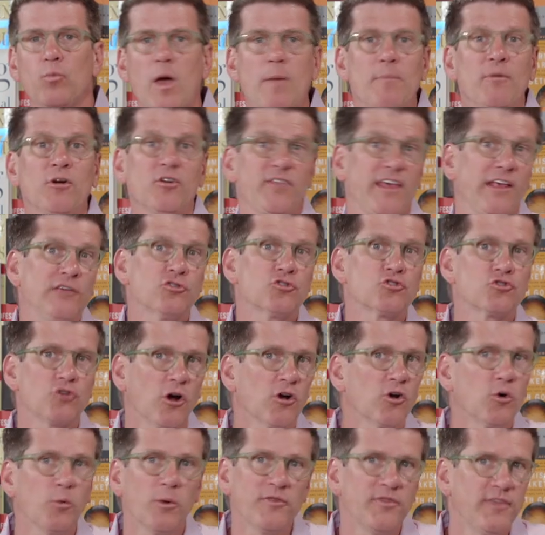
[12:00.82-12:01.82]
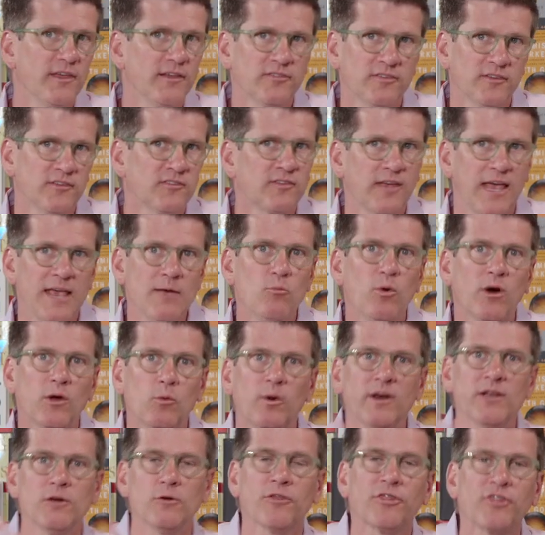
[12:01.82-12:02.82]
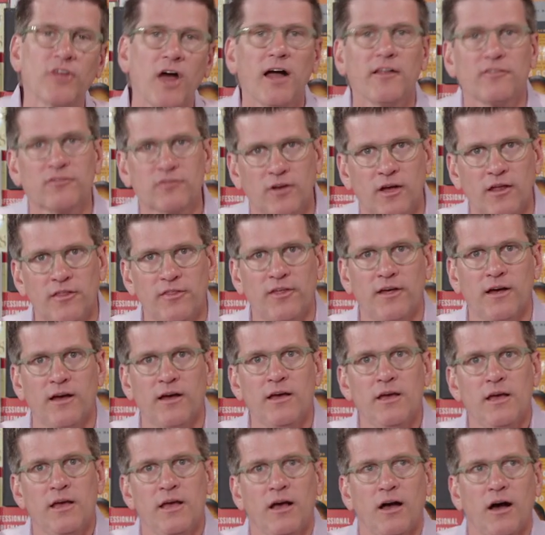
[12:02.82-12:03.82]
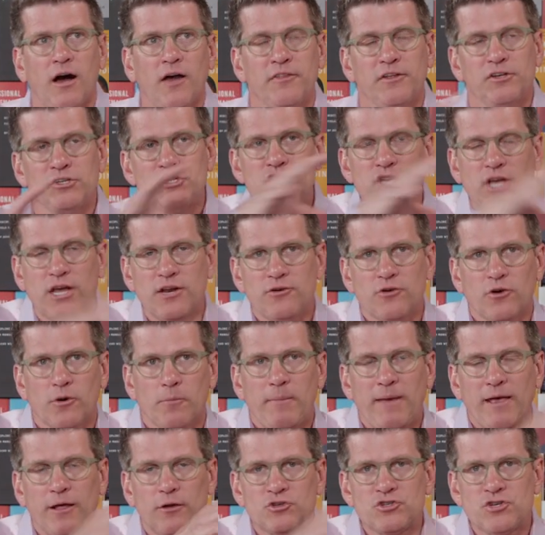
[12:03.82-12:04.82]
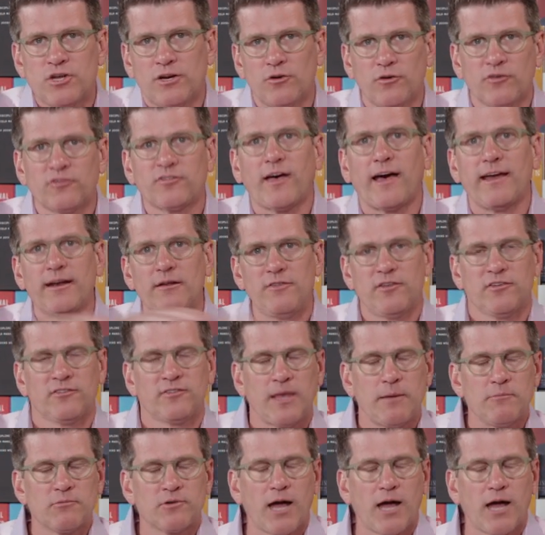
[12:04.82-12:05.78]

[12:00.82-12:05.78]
women? Do they struggle with this the same? What, what are your thoughts on the on the gender male gender side of this same